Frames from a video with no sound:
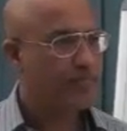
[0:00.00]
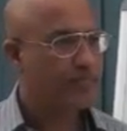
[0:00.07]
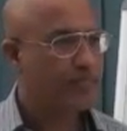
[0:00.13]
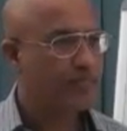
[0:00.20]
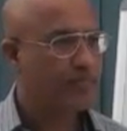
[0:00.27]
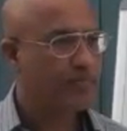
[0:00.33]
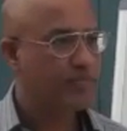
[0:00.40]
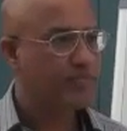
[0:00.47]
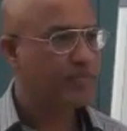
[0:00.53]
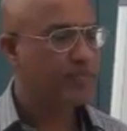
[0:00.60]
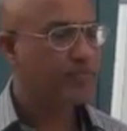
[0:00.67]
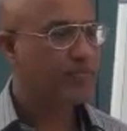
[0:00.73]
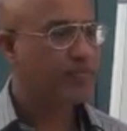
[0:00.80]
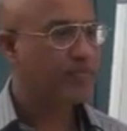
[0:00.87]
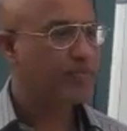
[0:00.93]

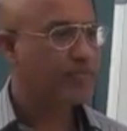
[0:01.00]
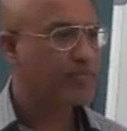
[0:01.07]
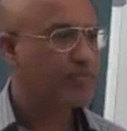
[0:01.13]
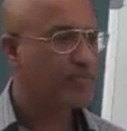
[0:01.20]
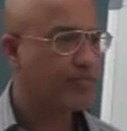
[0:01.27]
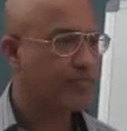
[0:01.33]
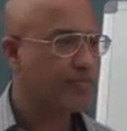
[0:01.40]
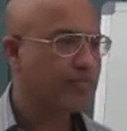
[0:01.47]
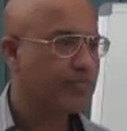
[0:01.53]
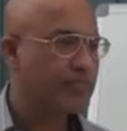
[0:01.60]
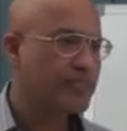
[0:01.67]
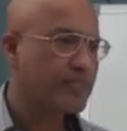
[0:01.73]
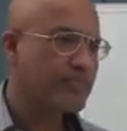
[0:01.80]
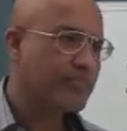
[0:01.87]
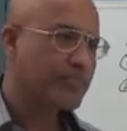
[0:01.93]

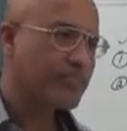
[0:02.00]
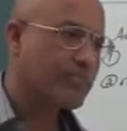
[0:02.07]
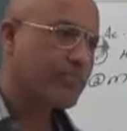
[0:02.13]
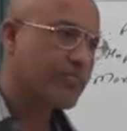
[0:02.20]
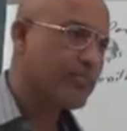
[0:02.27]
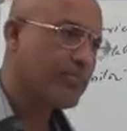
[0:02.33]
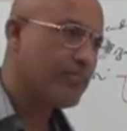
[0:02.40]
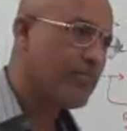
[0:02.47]
Nothing is said.